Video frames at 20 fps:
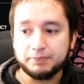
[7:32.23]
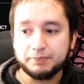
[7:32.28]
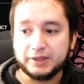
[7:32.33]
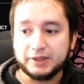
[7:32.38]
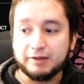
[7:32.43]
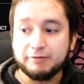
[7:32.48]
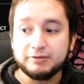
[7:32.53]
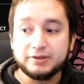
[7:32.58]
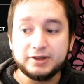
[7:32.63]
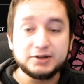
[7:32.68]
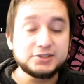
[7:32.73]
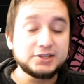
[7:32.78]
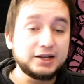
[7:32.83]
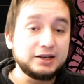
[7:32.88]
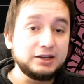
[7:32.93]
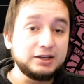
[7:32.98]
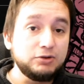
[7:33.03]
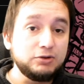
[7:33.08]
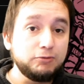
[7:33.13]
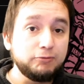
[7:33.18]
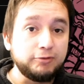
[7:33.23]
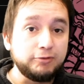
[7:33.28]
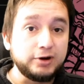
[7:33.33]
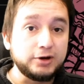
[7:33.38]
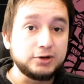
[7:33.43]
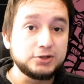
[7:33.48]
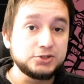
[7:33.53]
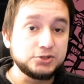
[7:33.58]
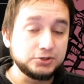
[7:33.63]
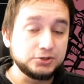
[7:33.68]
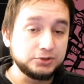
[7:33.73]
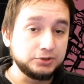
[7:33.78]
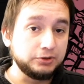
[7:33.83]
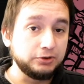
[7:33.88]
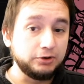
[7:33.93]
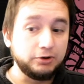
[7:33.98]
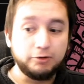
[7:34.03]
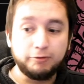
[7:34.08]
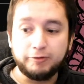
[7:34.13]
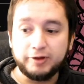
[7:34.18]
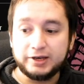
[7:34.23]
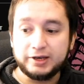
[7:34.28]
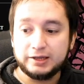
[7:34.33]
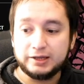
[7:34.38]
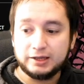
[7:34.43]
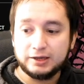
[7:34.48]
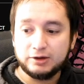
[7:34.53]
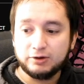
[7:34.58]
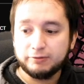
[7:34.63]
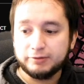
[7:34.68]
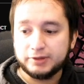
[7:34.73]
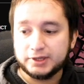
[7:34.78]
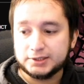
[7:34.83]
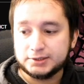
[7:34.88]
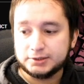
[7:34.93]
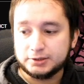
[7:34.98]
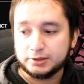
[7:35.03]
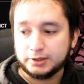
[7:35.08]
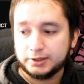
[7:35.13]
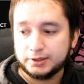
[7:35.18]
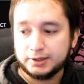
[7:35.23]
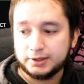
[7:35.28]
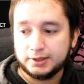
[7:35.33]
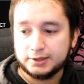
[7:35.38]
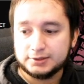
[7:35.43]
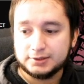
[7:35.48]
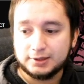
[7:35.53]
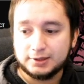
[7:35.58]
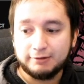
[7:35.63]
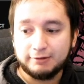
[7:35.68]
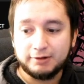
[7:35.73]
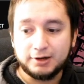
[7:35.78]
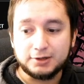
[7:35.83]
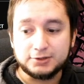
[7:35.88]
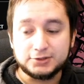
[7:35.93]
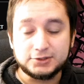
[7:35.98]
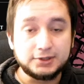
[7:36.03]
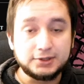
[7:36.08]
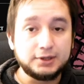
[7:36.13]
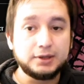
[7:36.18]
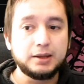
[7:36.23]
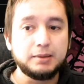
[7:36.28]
if there's a new version of any of the strictness levels,